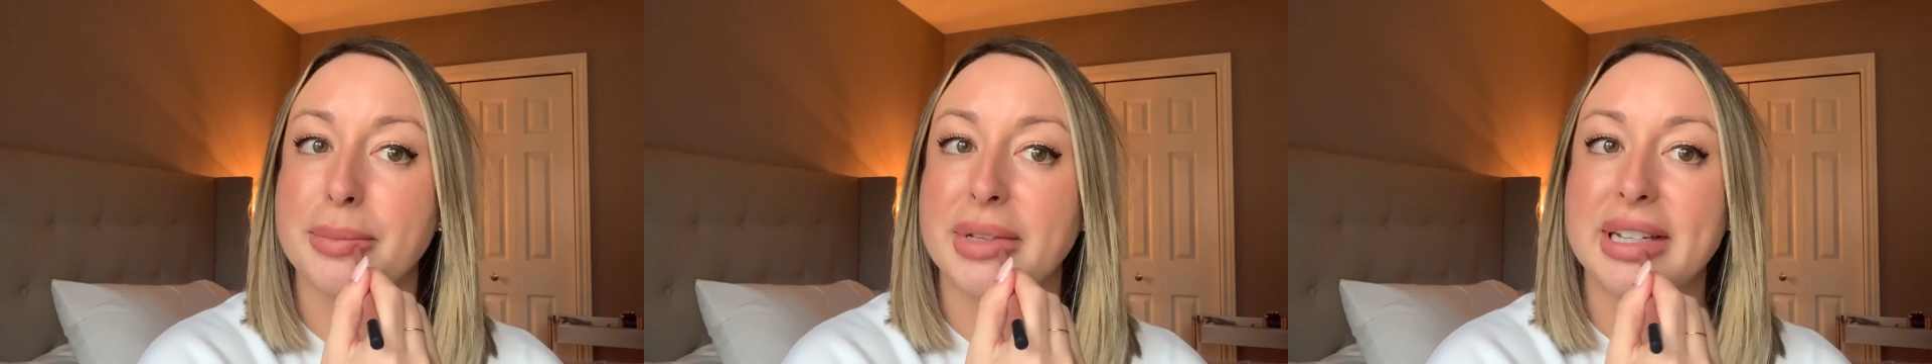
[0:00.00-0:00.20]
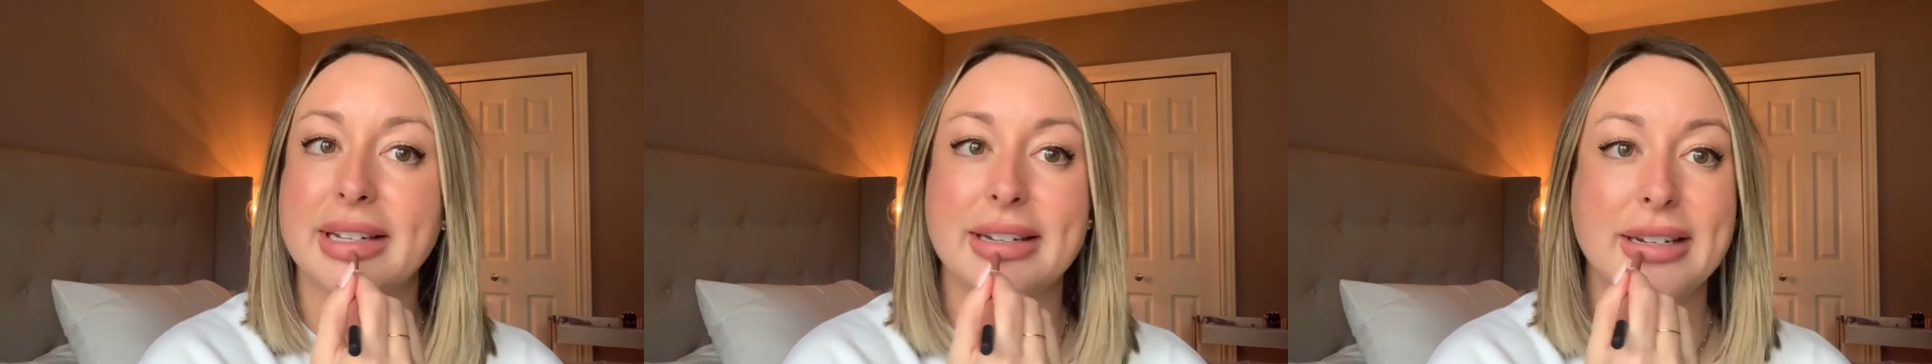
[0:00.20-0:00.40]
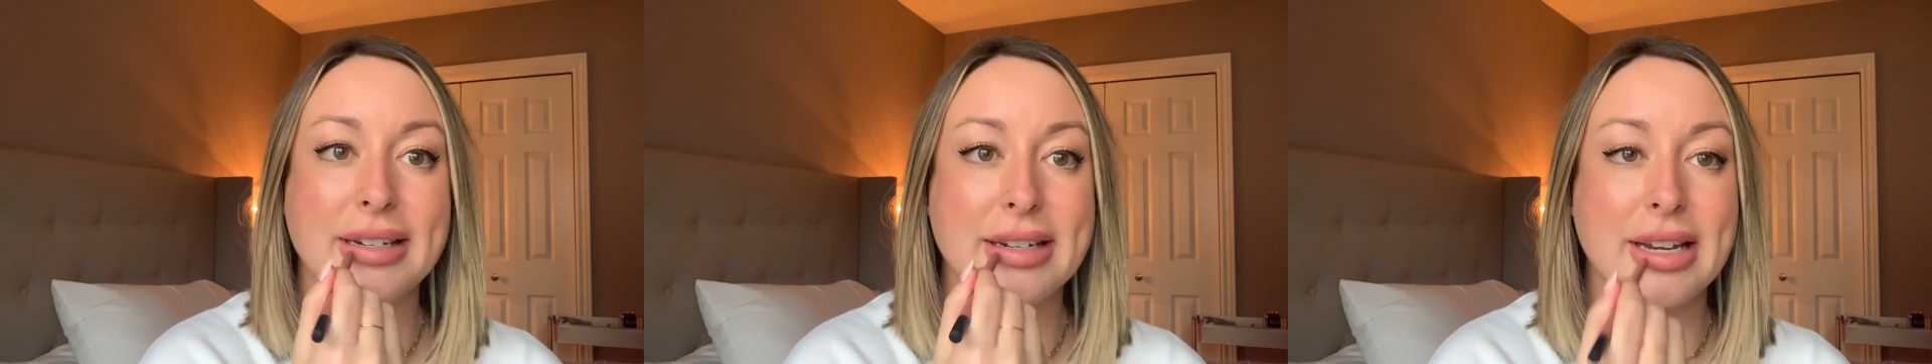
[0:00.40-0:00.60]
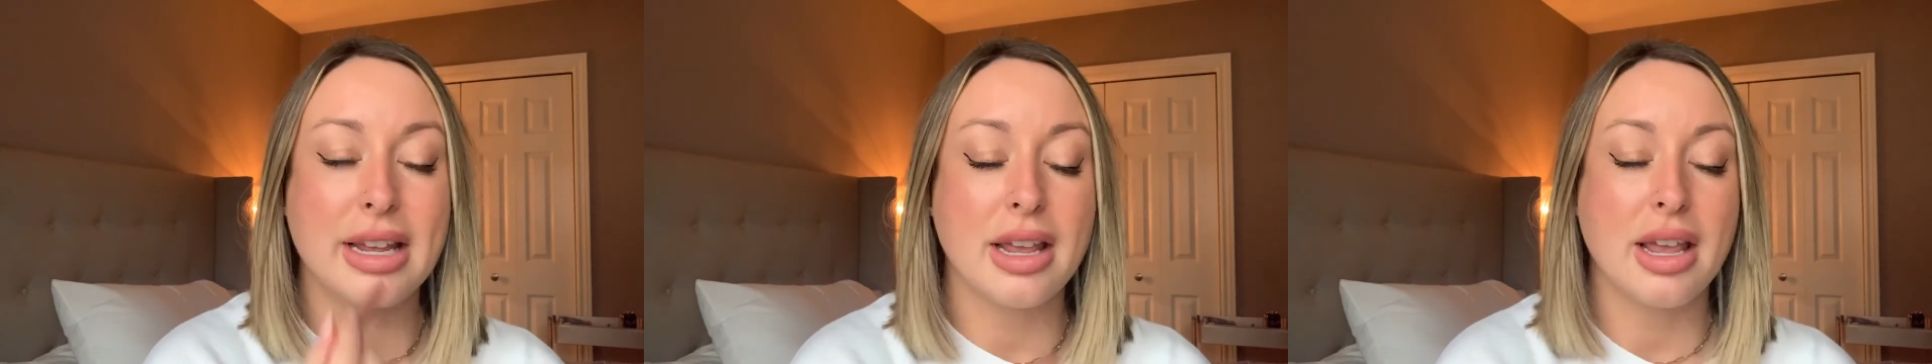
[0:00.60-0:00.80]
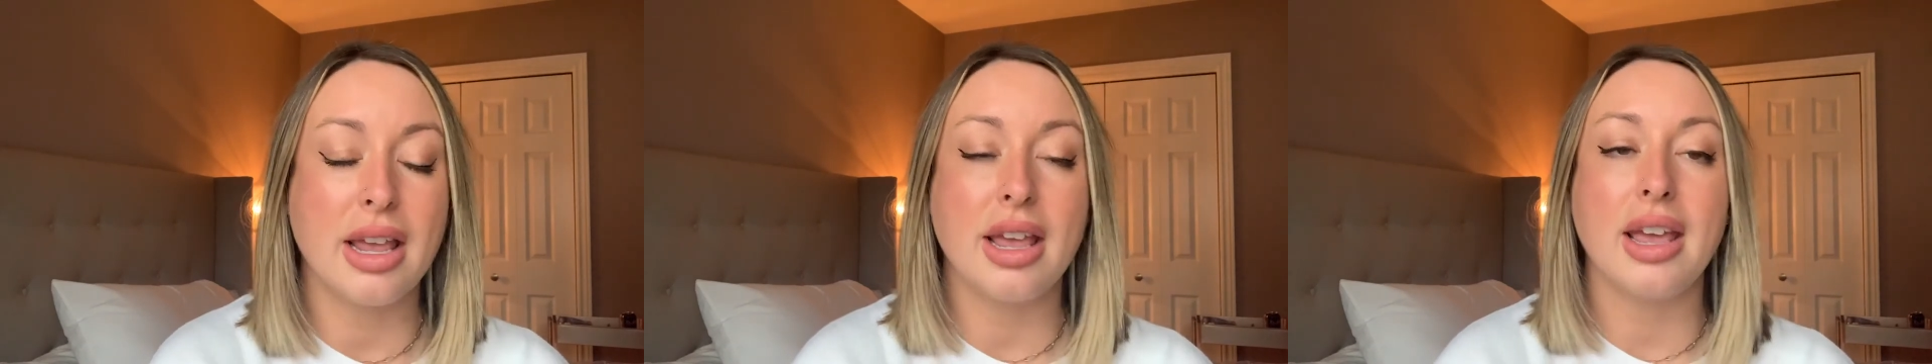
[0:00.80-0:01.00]
line
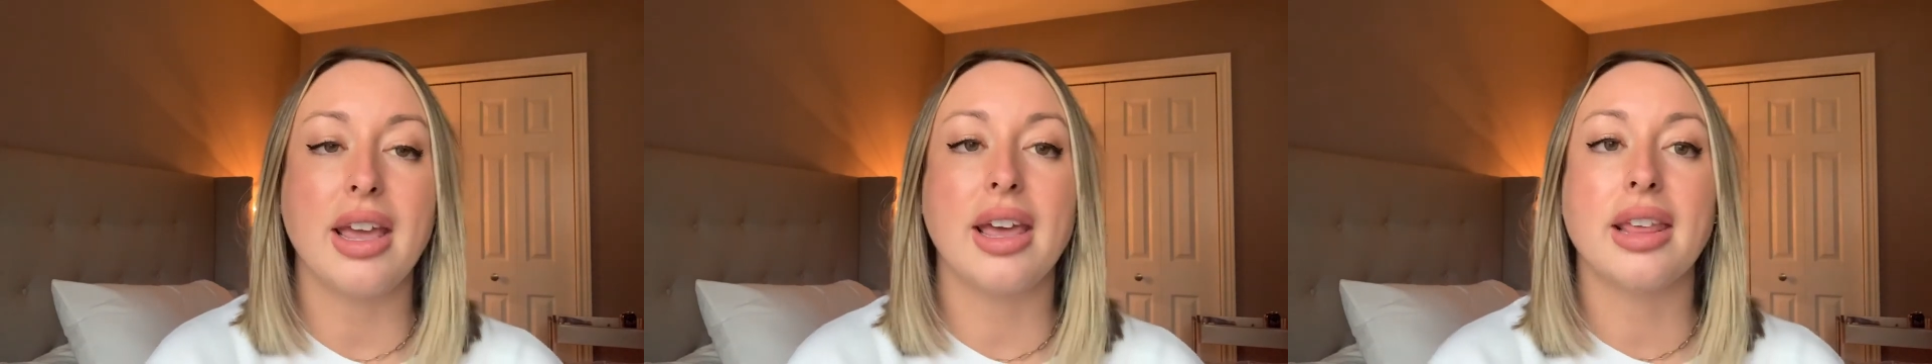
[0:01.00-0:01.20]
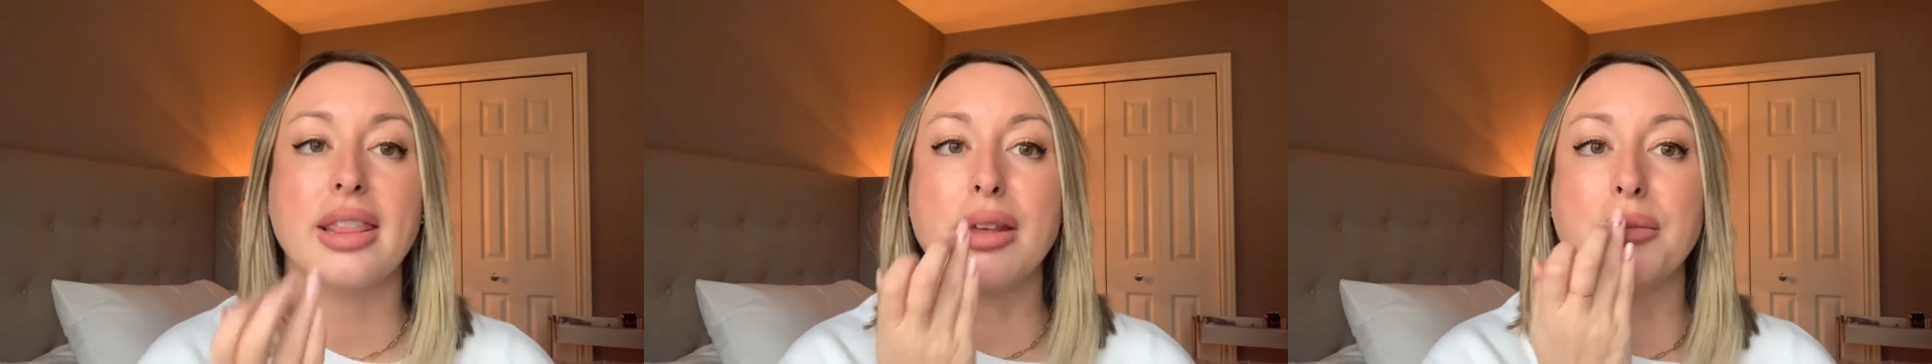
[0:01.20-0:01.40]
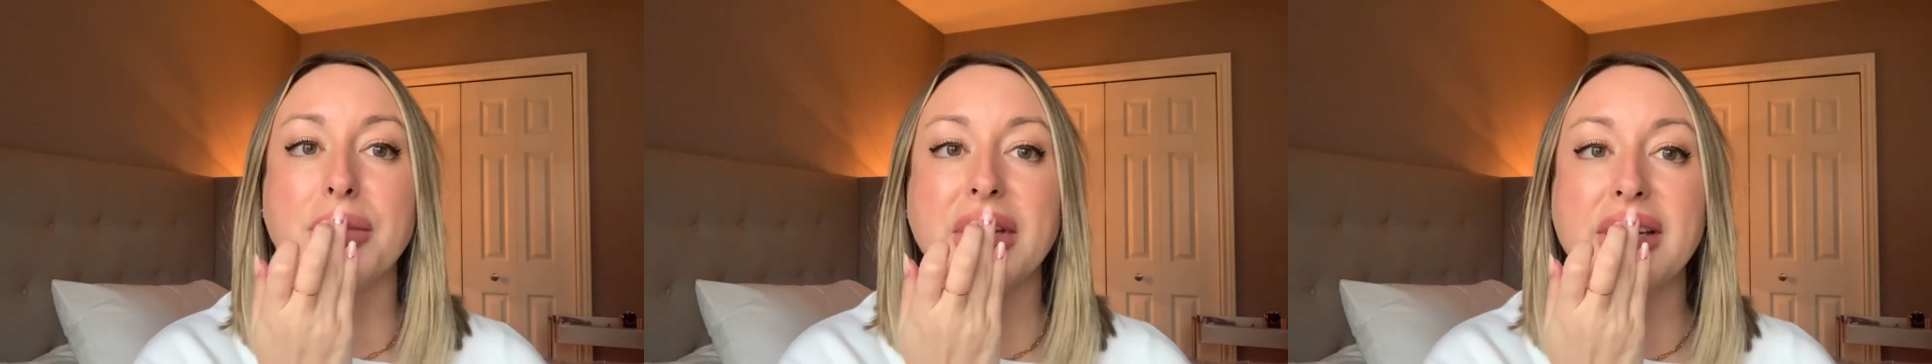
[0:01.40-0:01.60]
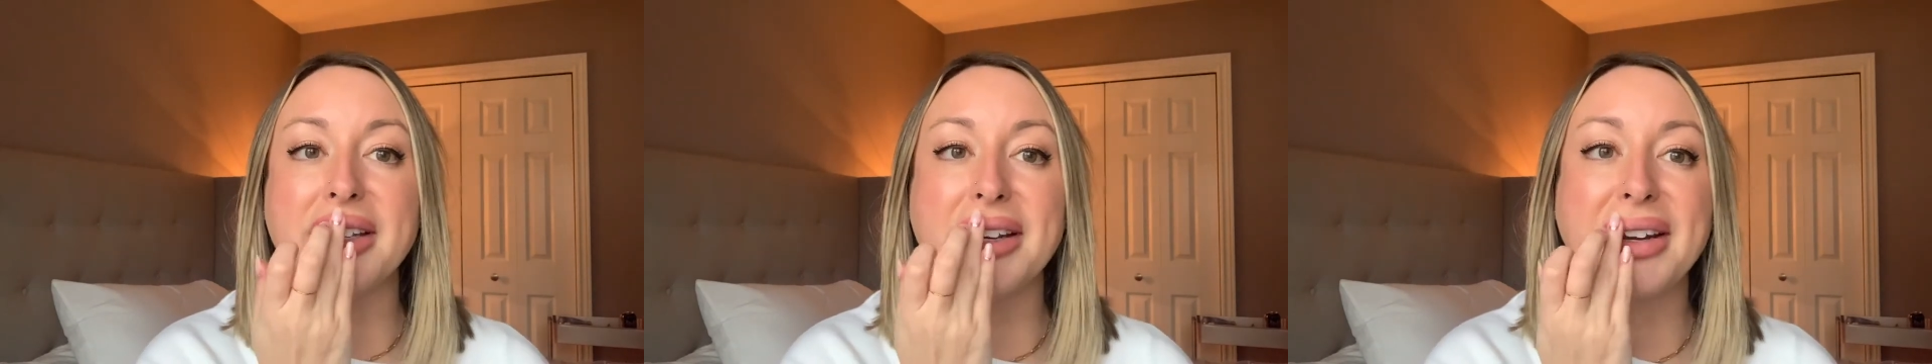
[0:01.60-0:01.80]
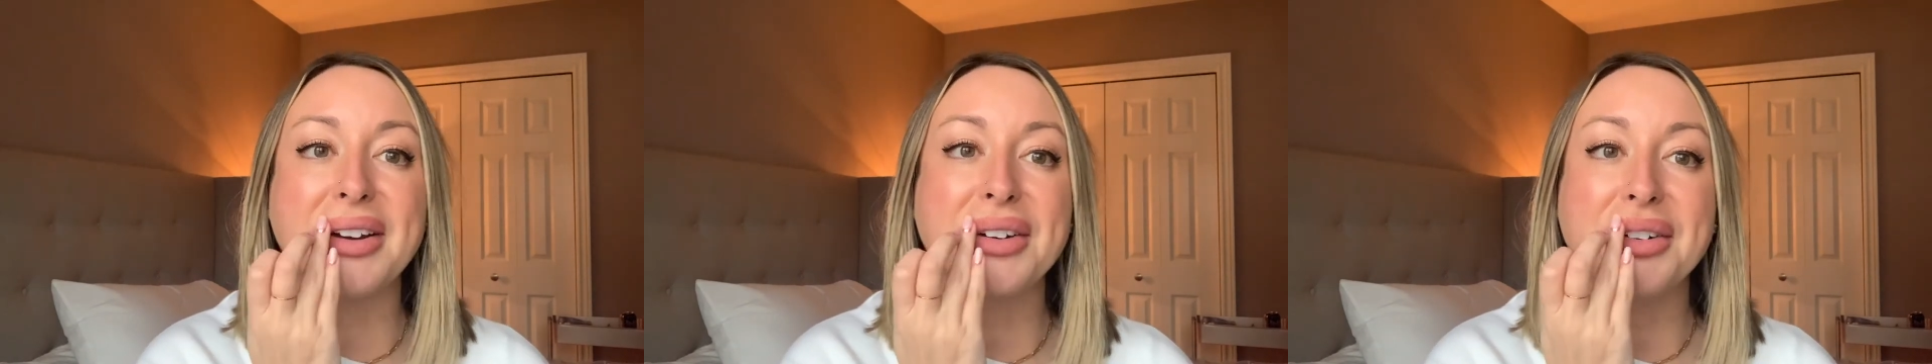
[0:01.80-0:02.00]
and then blend it
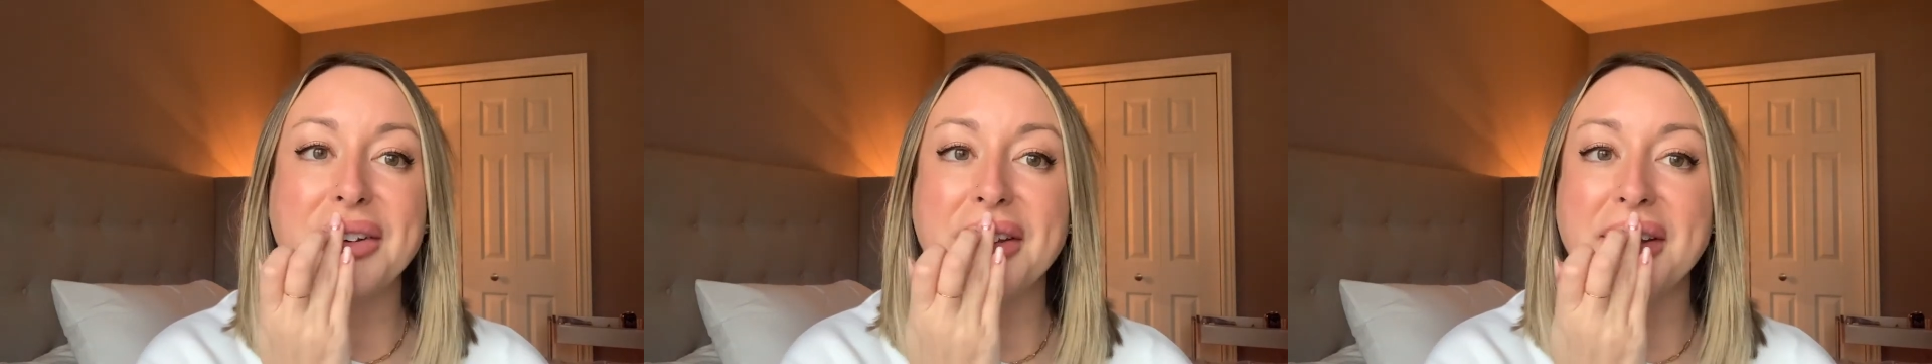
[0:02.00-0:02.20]
out.